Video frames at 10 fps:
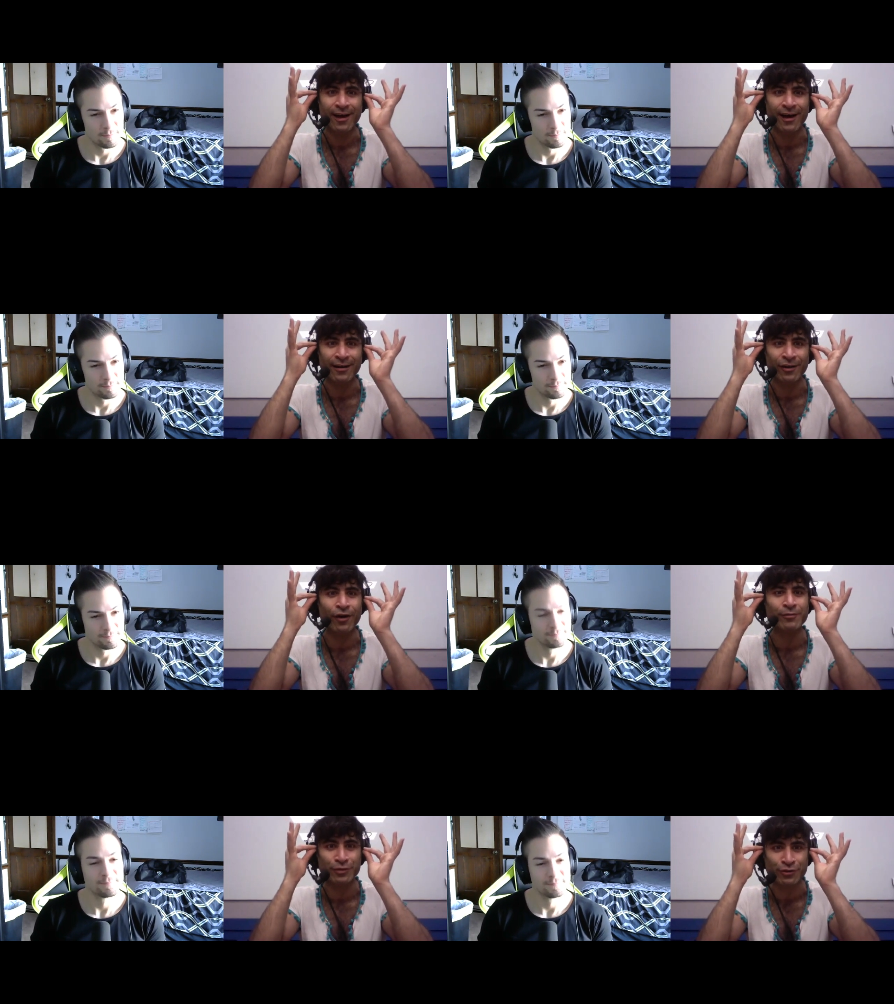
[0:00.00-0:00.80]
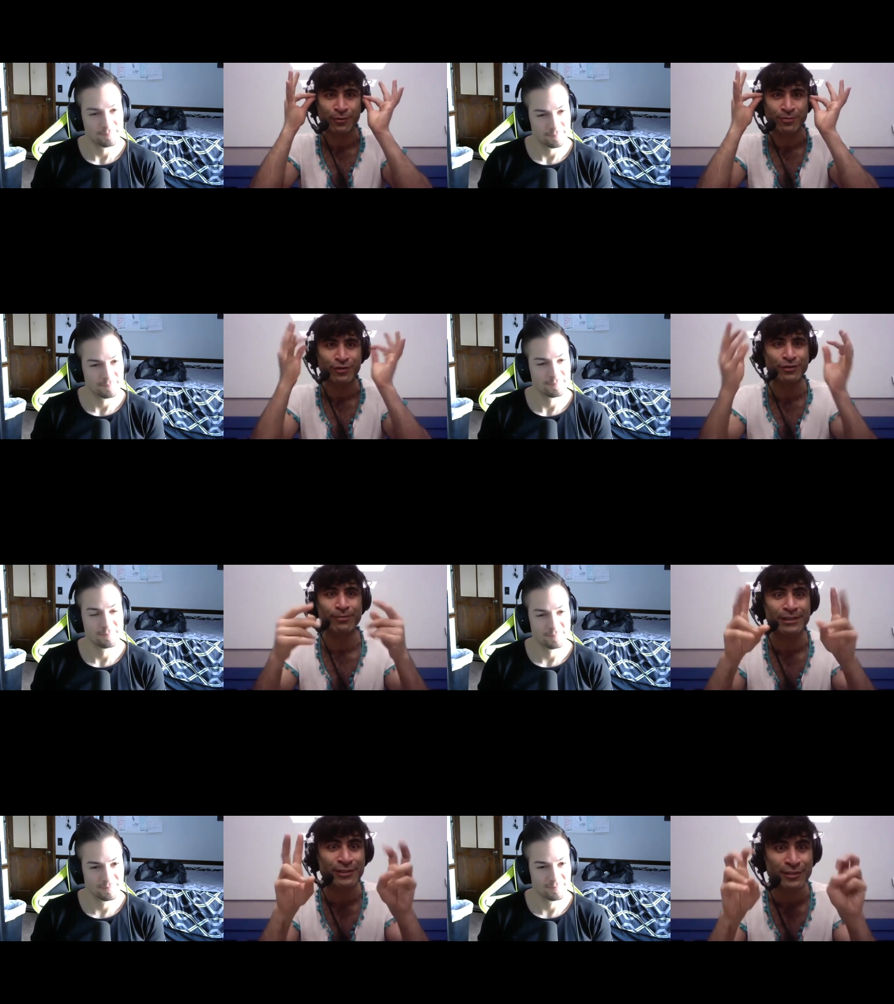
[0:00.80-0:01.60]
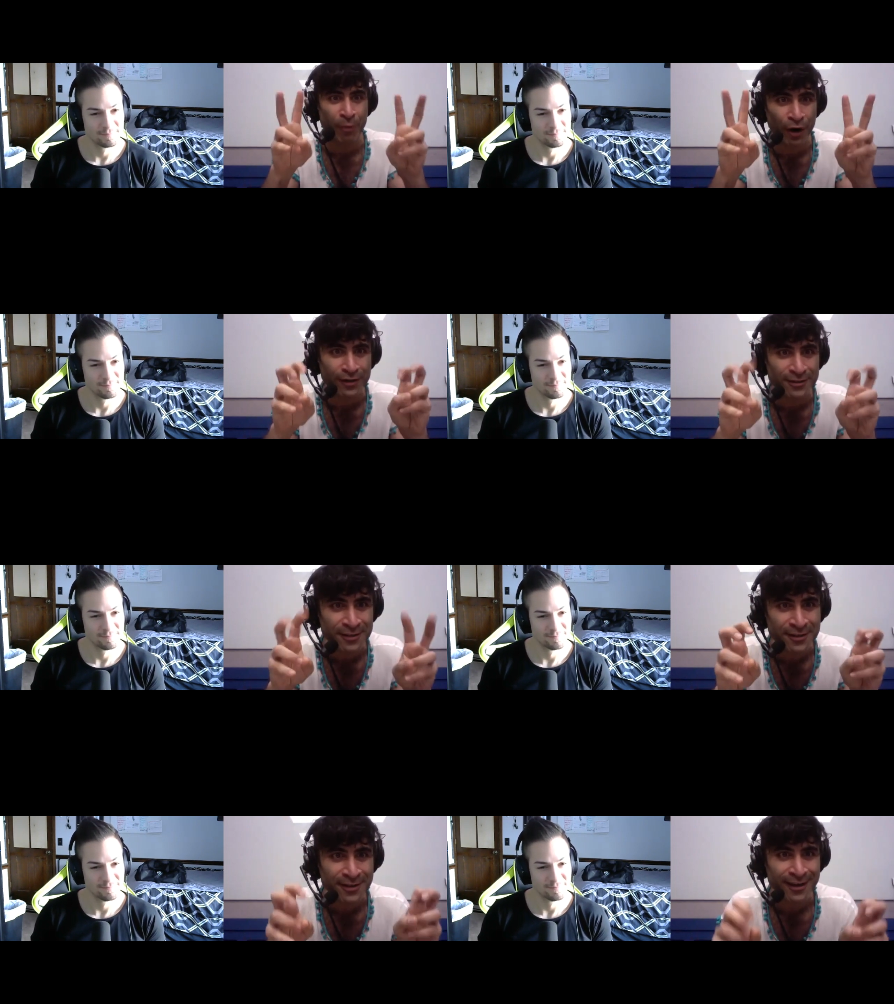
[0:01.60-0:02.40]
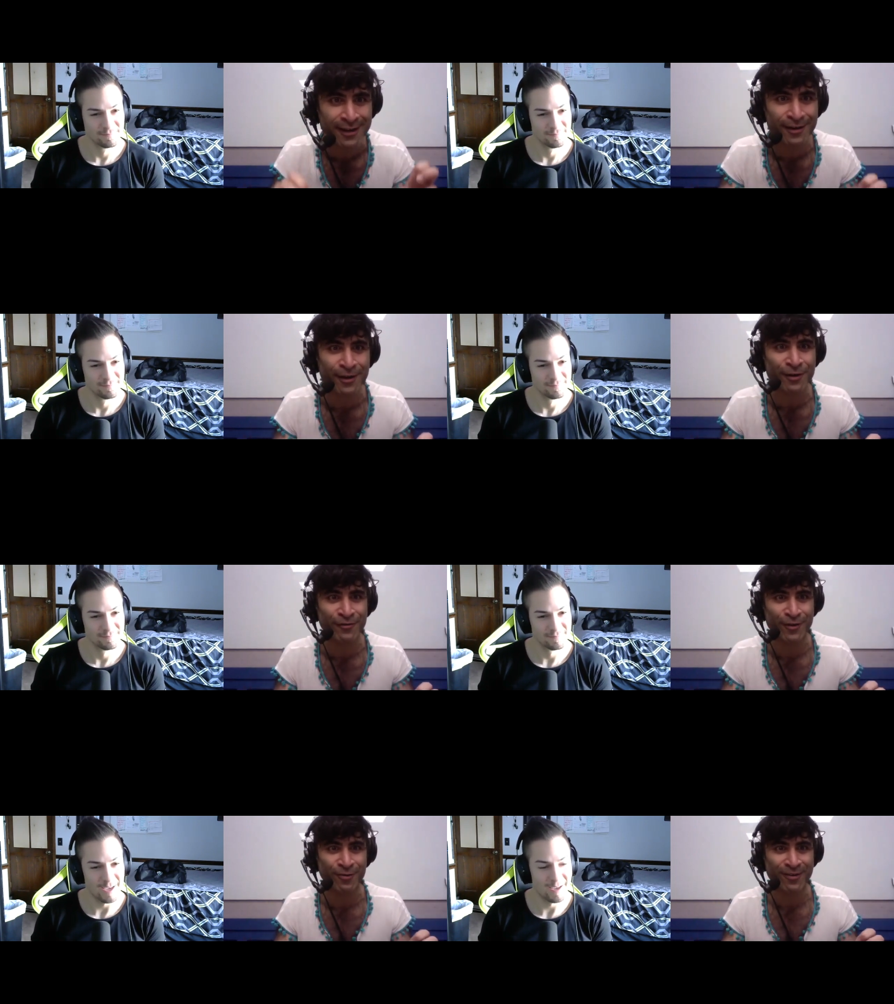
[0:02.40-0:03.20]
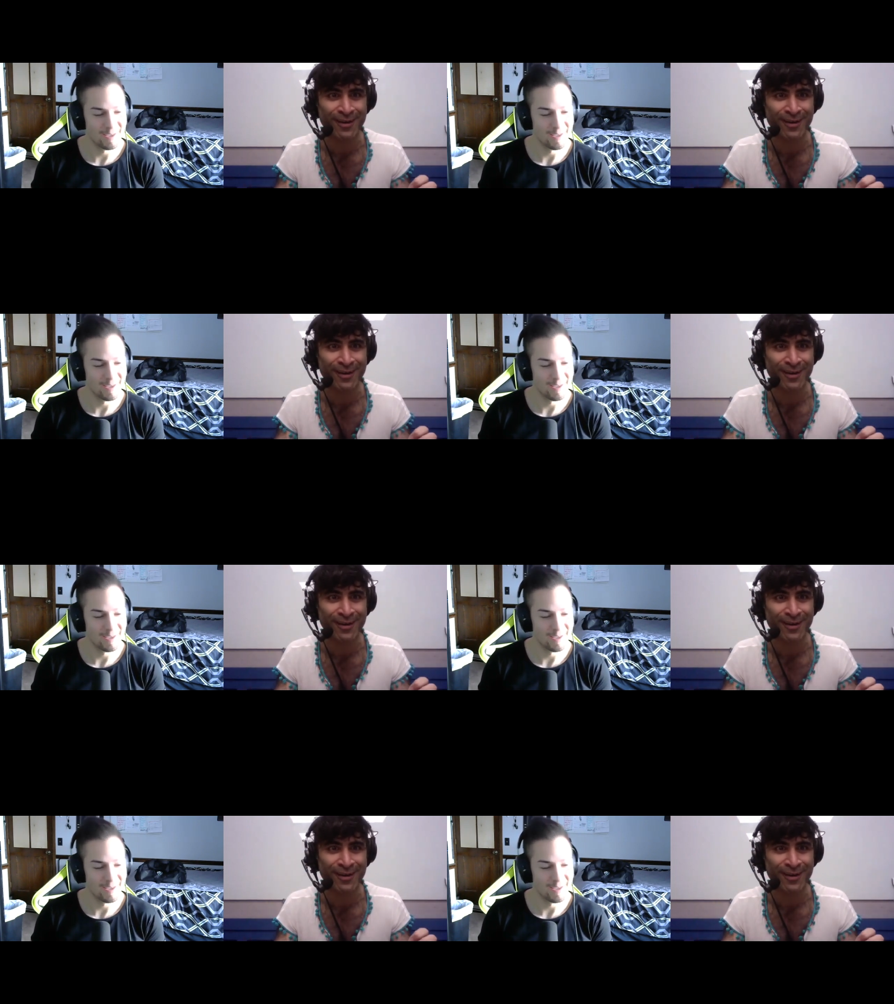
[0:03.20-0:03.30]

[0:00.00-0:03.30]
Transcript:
Speaker 1: uh, non-prescription to be smart in an interview